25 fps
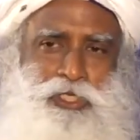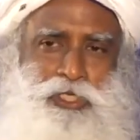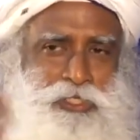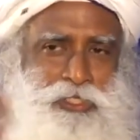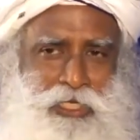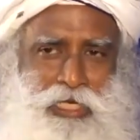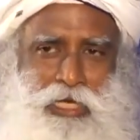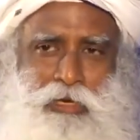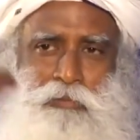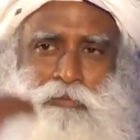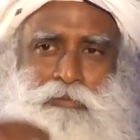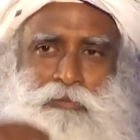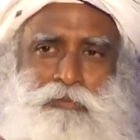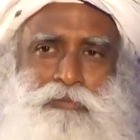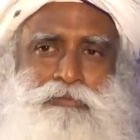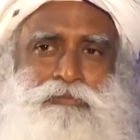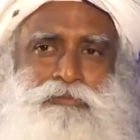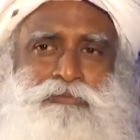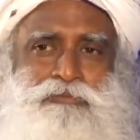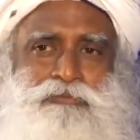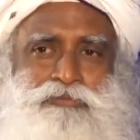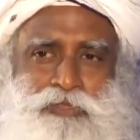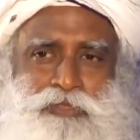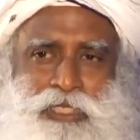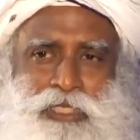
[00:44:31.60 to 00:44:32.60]
just come,
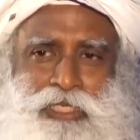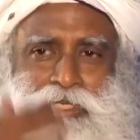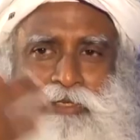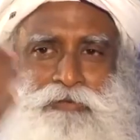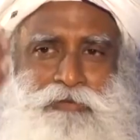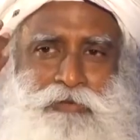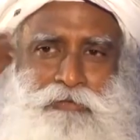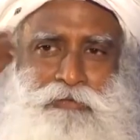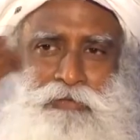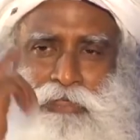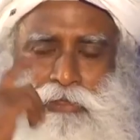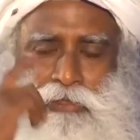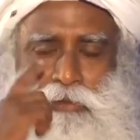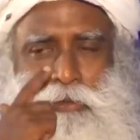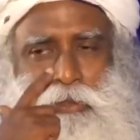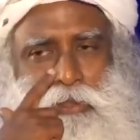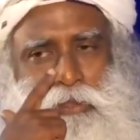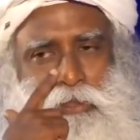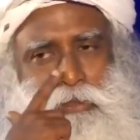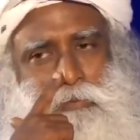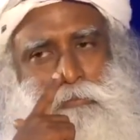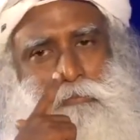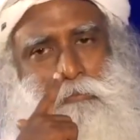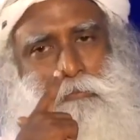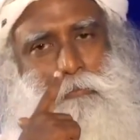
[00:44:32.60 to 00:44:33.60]
free, we will do it.
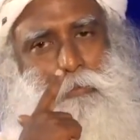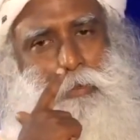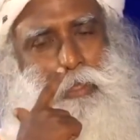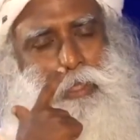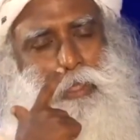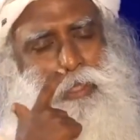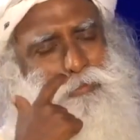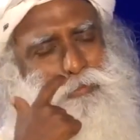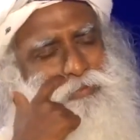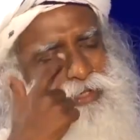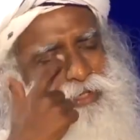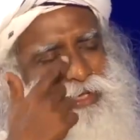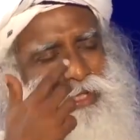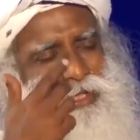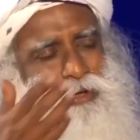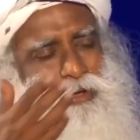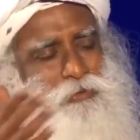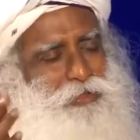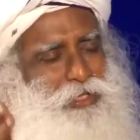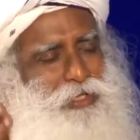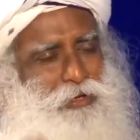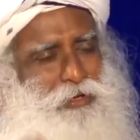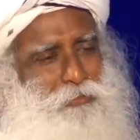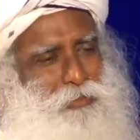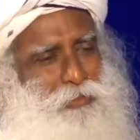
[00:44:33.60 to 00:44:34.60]
Even now,
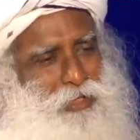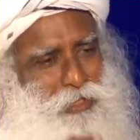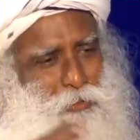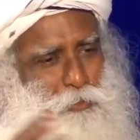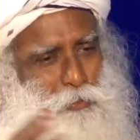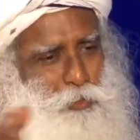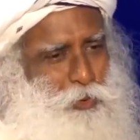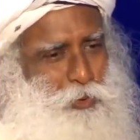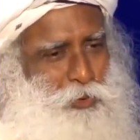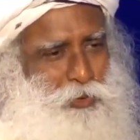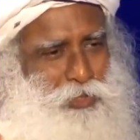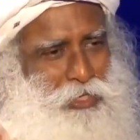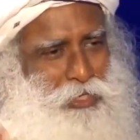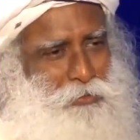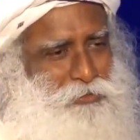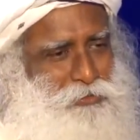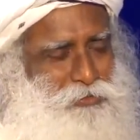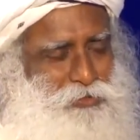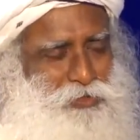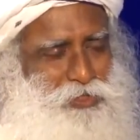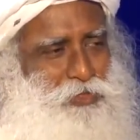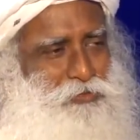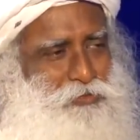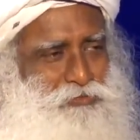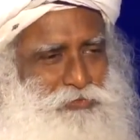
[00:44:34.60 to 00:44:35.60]
there are many programs
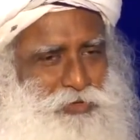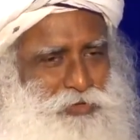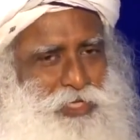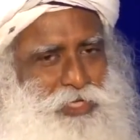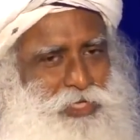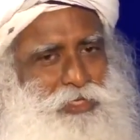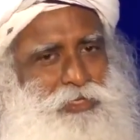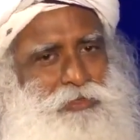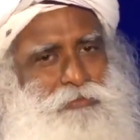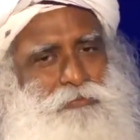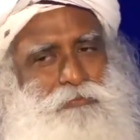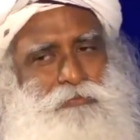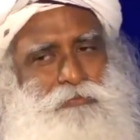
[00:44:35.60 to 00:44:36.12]
which are free.